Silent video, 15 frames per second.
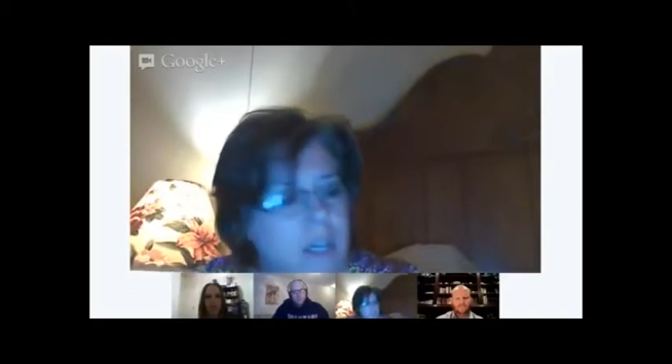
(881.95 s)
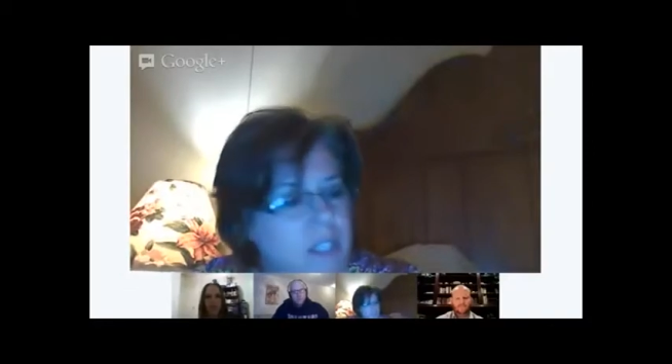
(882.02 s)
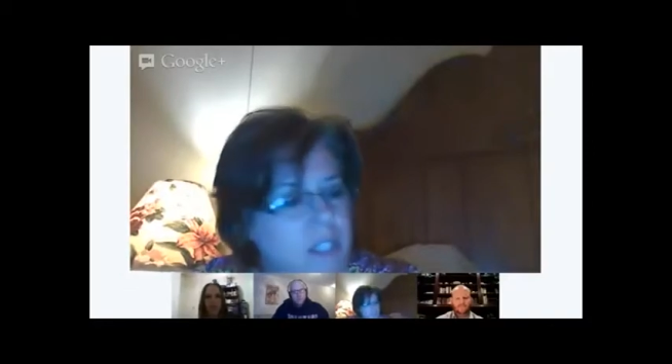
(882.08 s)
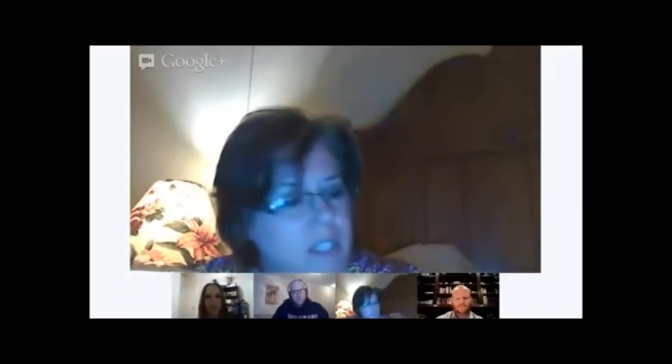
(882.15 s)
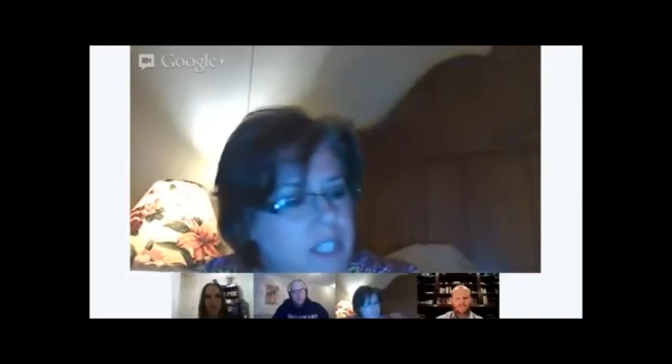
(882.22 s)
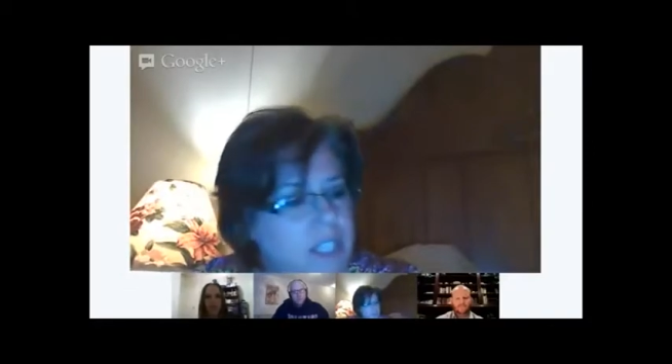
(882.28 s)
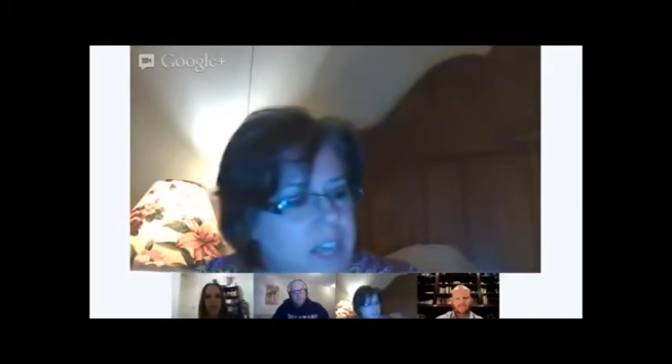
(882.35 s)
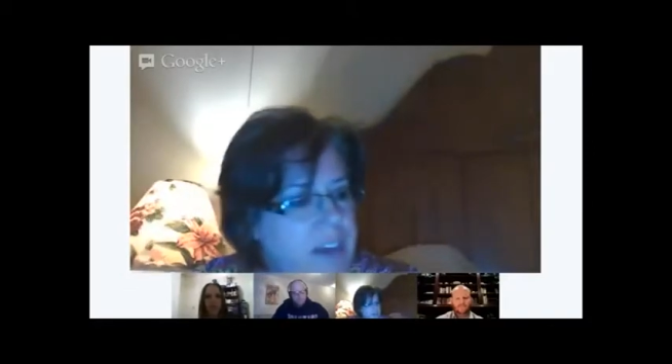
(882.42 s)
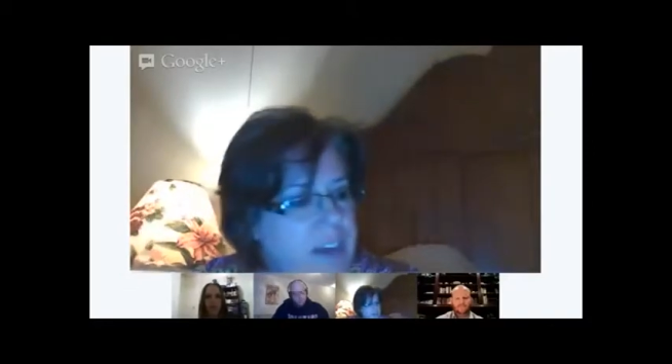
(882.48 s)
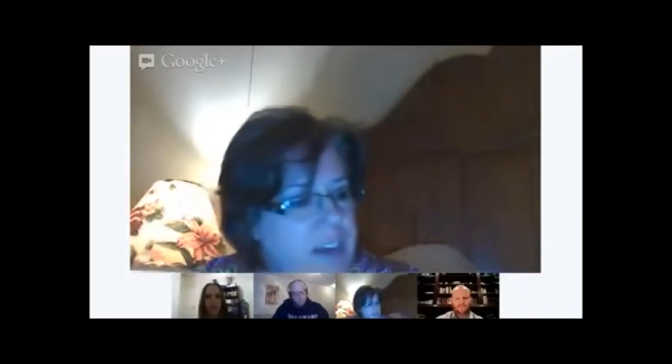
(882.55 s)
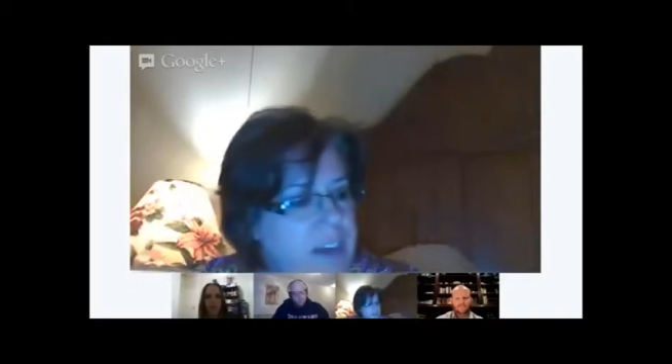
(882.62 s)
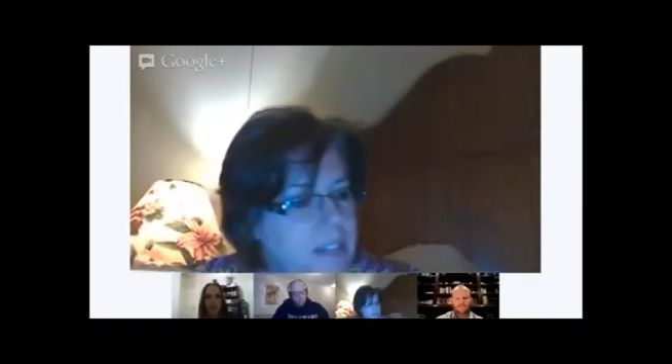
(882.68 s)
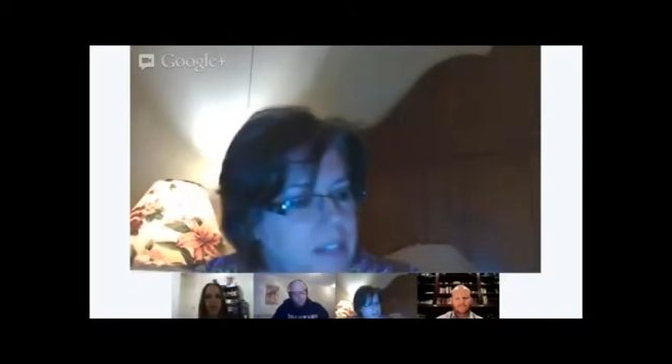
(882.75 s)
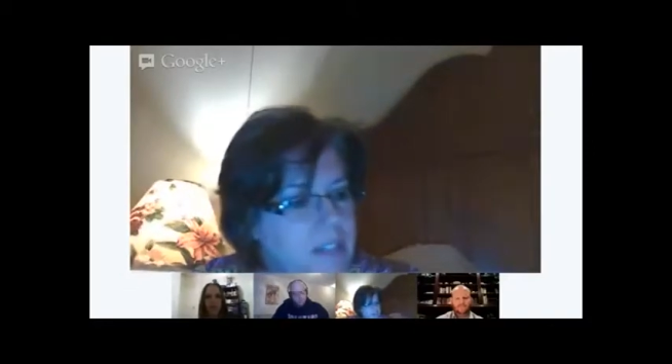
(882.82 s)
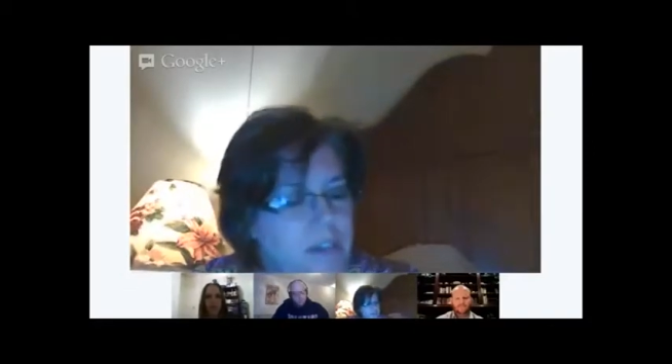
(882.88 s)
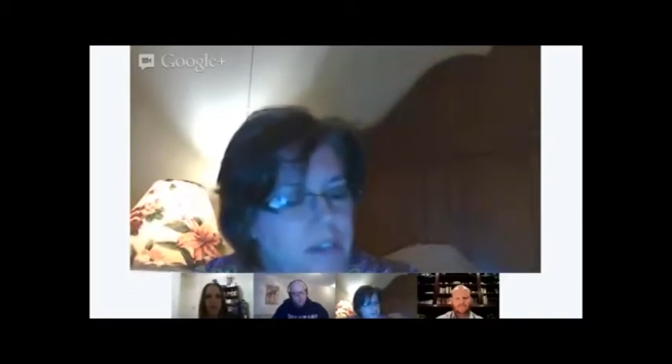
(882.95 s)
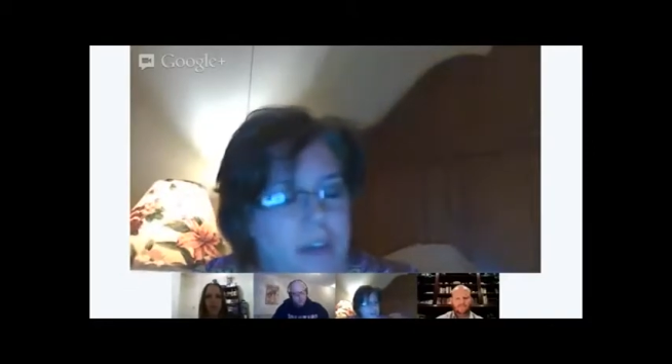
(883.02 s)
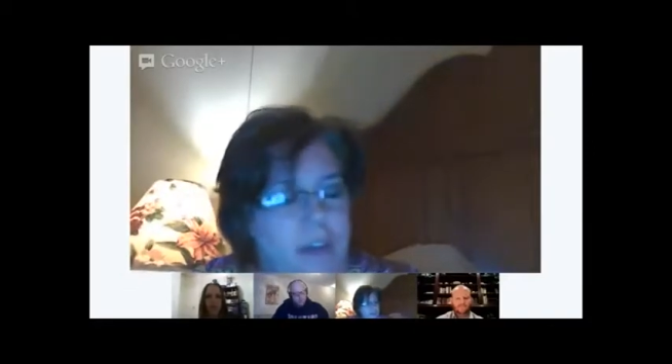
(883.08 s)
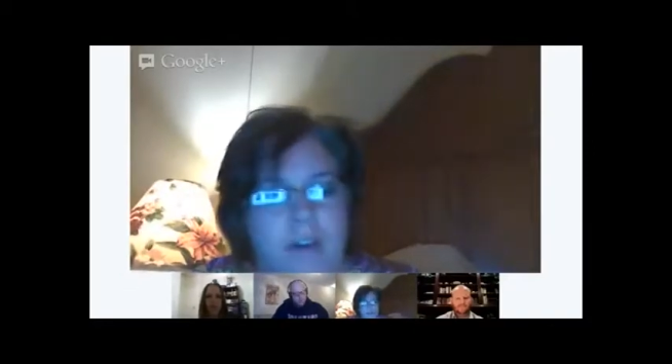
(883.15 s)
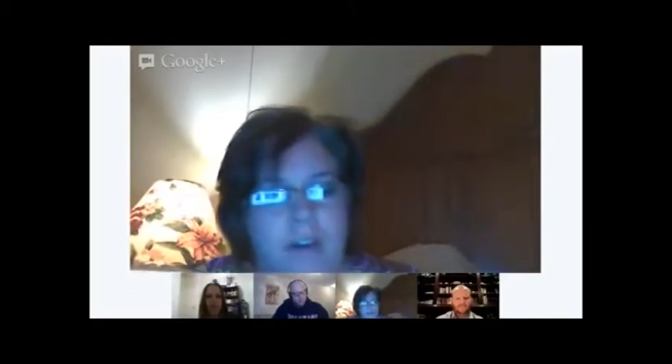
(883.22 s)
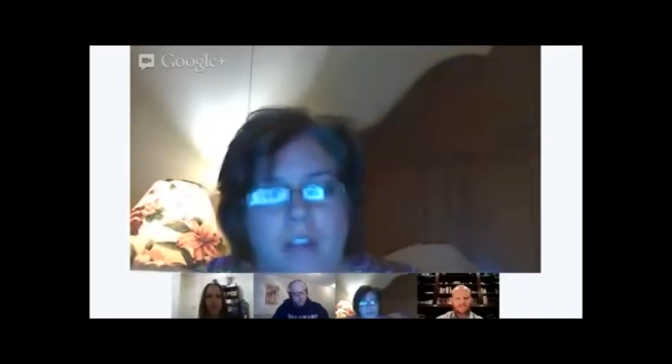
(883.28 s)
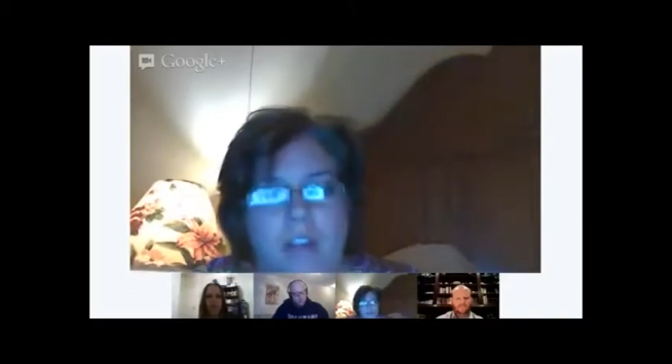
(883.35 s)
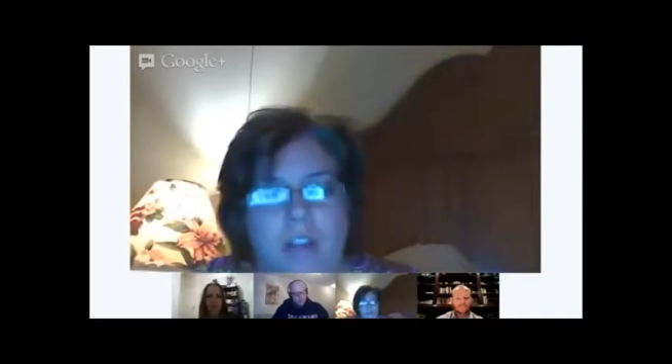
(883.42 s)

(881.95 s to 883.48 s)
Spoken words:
generic skills going across